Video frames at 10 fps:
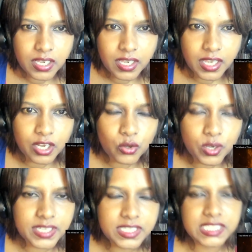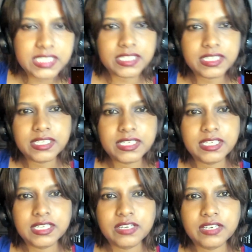And look at his
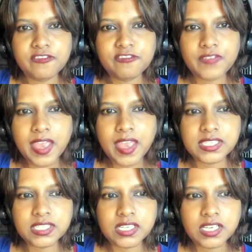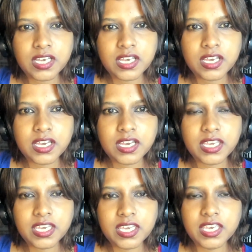face.
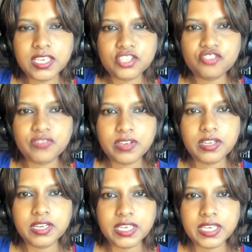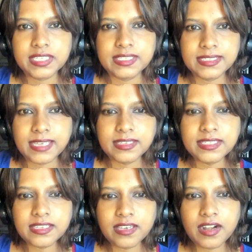He is really intense
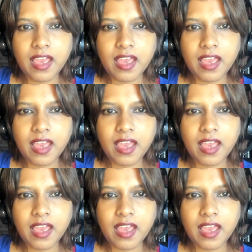here.